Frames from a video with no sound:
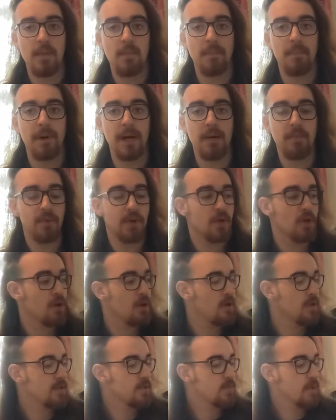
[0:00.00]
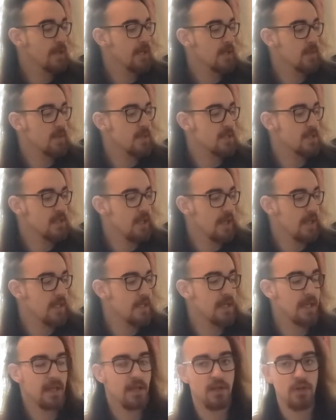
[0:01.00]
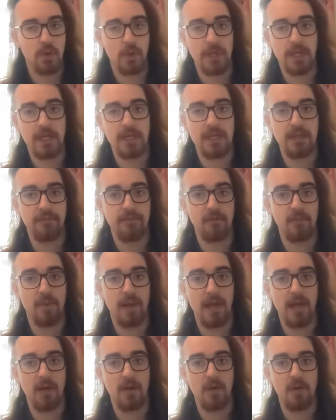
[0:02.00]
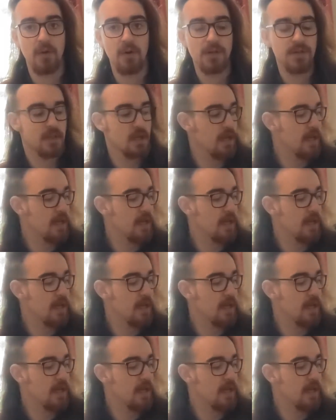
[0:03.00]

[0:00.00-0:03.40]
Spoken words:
But because we're going to be sliding down doing different power chords,